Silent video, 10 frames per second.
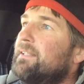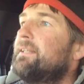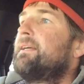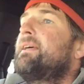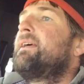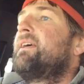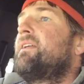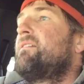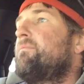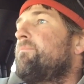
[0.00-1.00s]

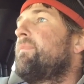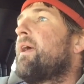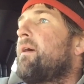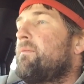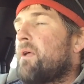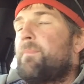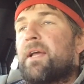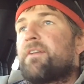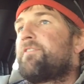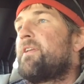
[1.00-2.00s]
And I'm
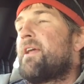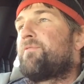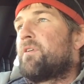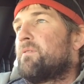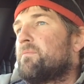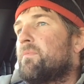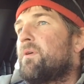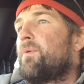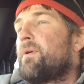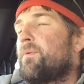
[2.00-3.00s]
not going to say never.
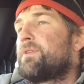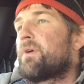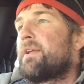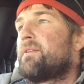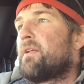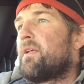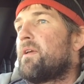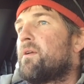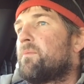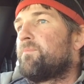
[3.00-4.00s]
We tried
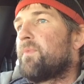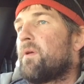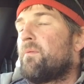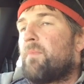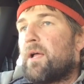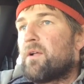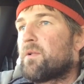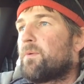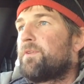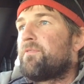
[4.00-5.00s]
to, my
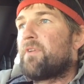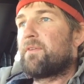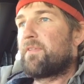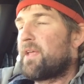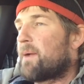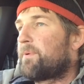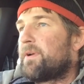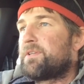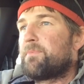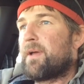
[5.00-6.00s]
uncle was involved in the
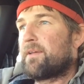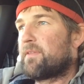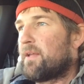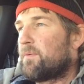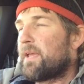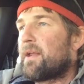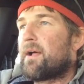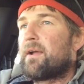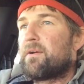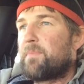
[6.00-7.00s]
operation back then. We had
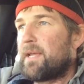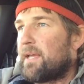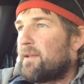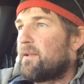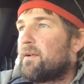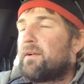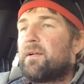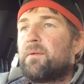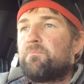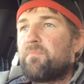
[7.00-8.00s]
a hired man.
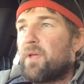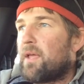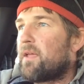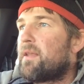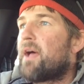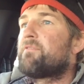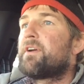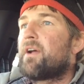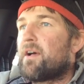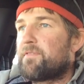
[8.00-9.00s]
Not
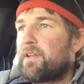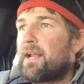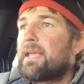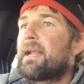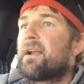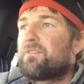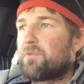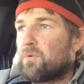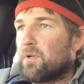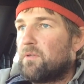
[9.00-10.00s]
very often did I get out of
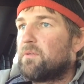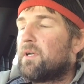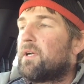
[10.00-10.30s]
school.